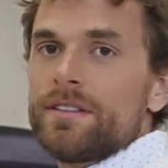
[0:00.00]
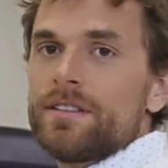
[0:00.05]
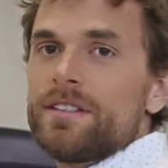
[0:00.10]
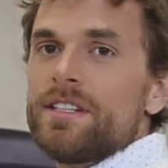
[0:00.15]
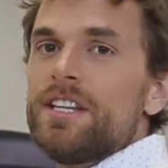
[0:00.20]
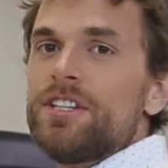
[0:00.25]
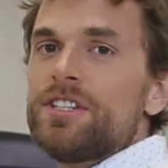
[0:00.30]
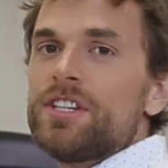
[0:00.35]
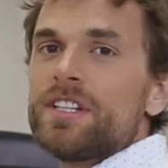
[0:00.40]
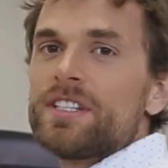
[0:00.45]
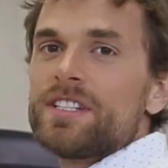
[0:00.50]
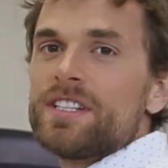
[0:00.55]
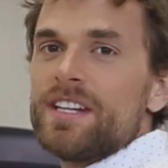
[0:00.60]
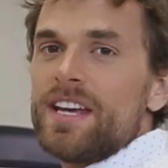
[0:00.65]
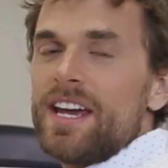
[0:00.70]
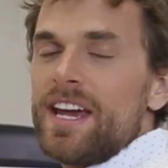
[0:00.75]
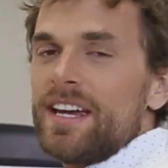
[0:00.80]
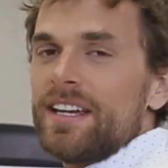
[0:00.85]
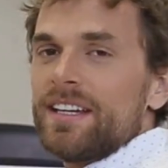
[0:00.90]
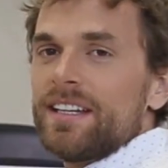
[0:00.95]
Teaching
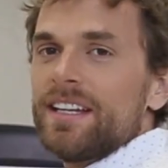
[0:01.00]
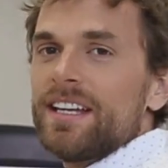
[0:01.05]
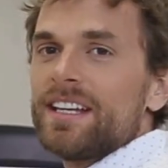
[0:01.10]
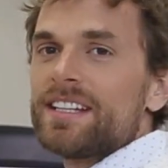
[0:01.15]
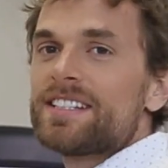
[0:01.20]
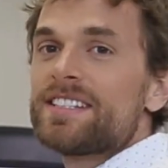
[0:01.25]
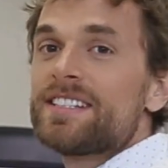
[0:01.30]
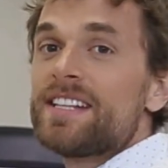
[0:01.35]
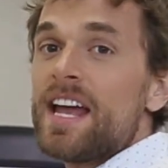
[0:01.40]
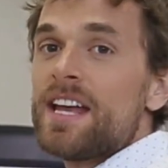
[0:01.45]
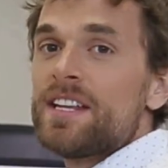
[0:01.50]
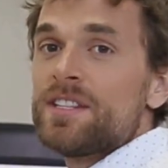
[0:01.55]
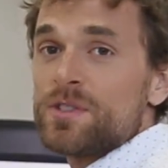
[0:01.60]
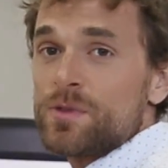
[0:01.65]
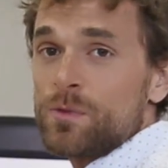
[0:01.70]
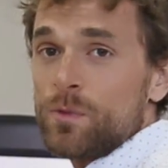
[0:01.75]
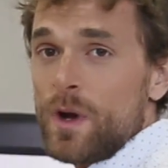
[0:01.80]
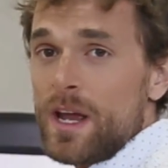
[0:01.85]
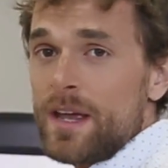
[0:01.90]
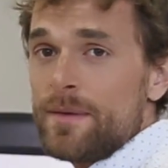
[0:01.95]
today
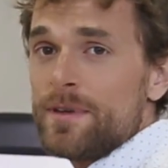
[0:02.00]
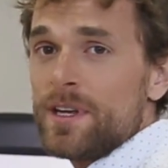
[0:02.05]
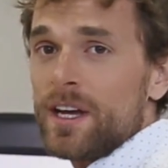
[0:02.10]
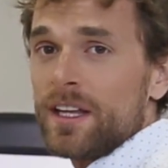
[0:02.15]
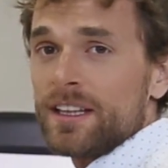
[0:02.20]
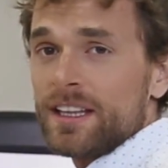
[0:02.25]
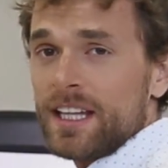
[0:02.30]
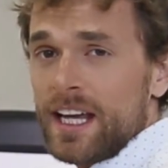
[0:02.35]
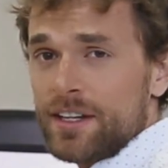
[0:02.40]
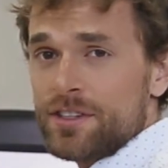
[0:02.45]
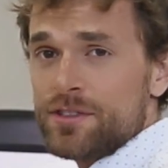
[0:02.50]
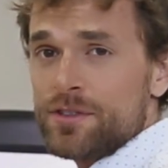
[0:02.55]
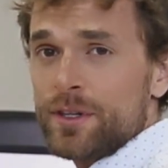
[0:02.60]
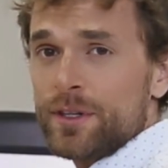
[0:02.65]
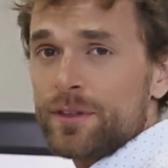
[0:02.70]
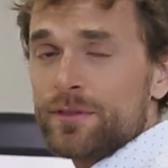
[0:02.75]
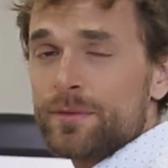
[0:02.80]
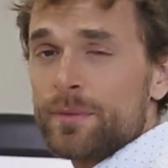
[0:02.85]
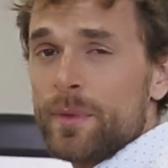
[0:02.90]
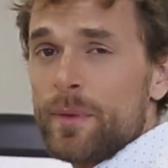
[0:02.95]
extends way beyond
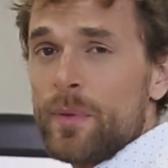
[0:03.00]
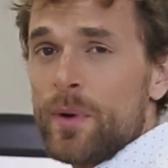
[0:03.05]
lecturing from a